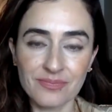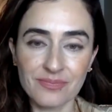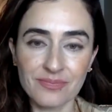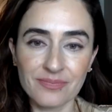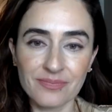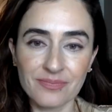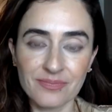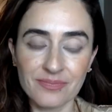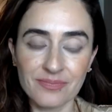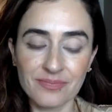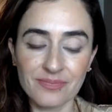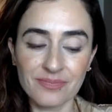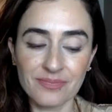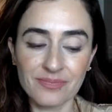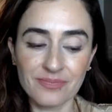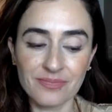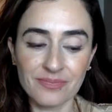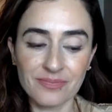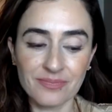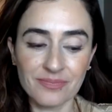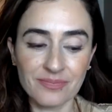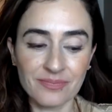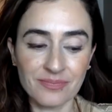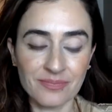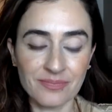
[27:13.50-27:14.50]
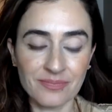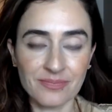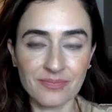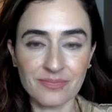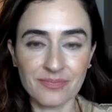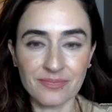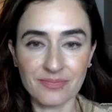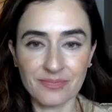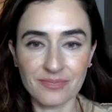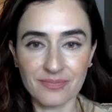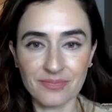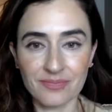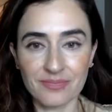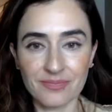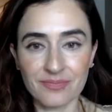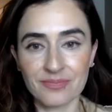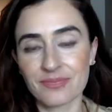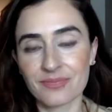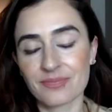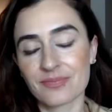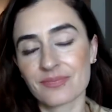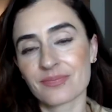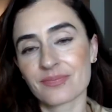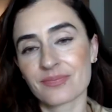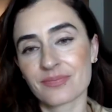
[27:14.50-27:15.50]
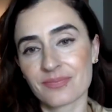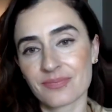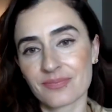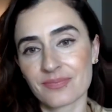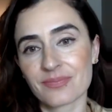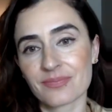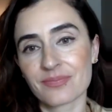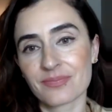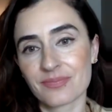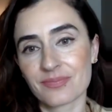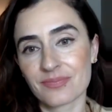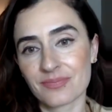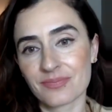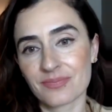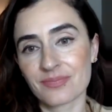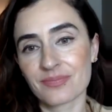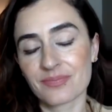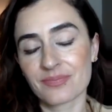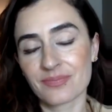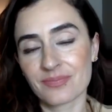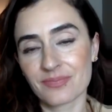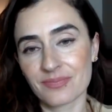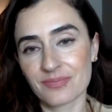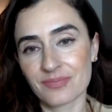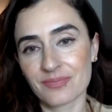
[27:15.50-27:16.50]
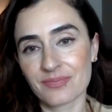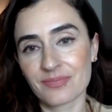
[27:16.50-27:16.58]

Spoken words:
(not speaking)